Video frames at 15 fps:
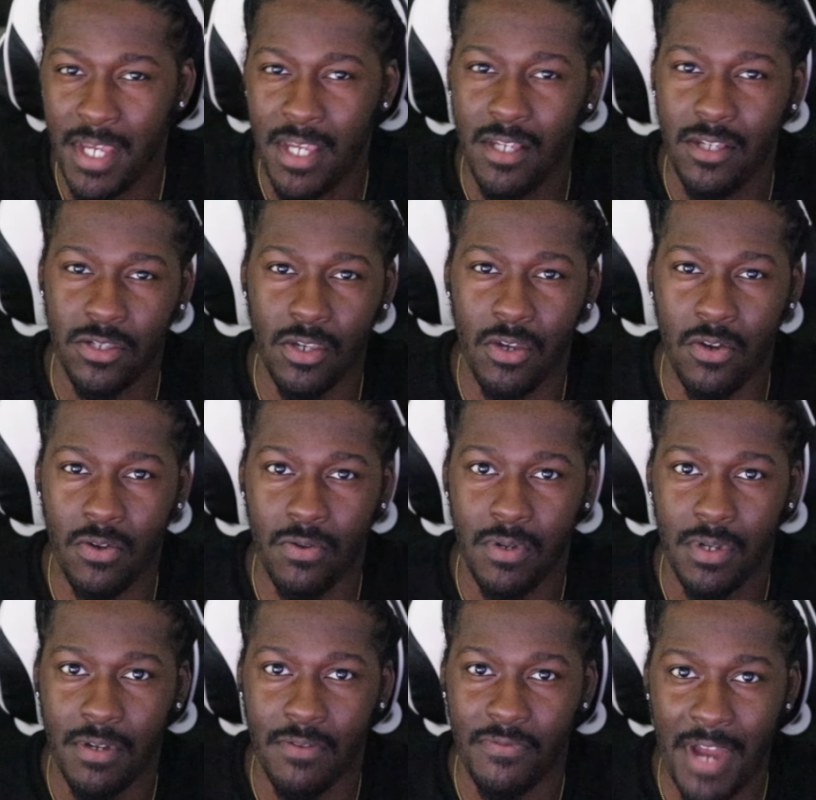So
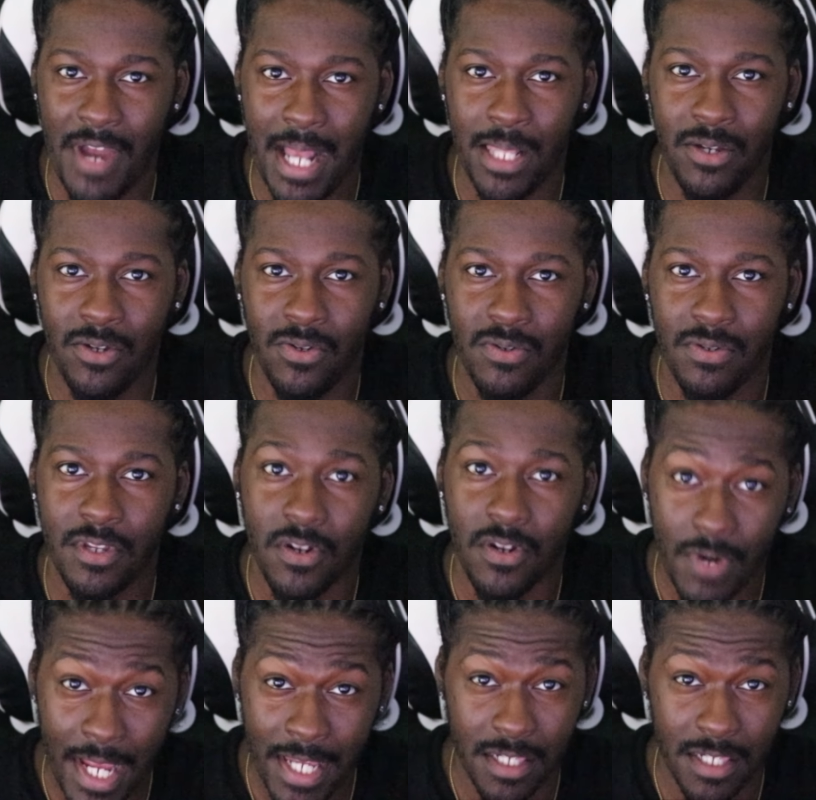follow
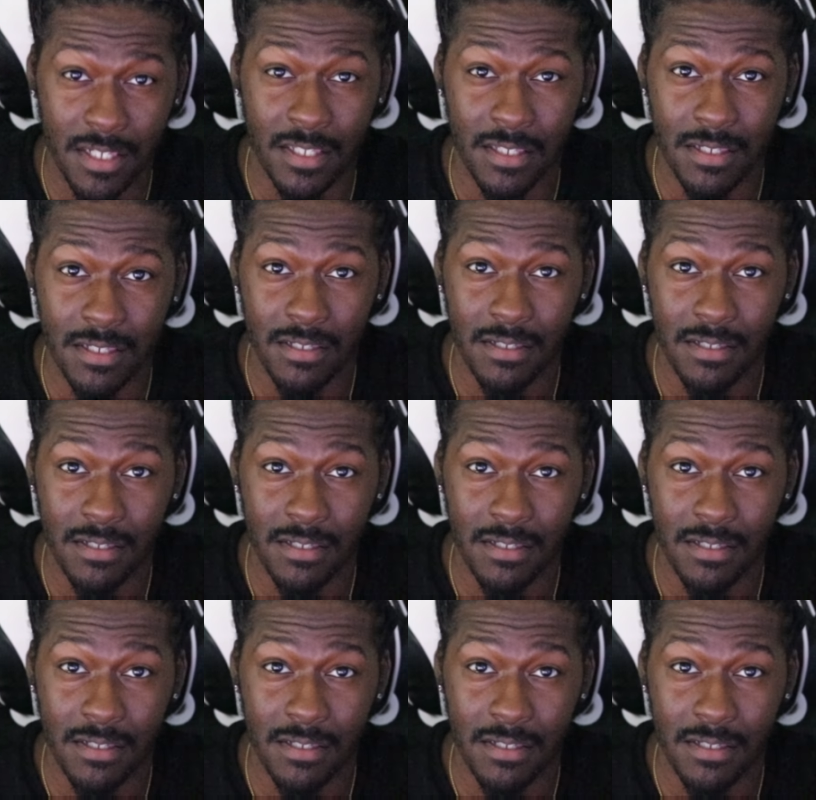directions.